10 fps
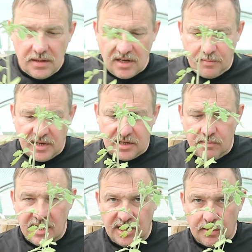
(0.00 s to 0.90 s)
go. I picked a
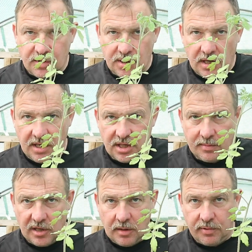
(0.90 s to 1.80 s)
medium-sized
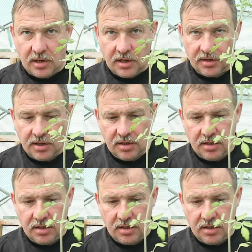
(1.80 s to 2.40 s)
tomato plant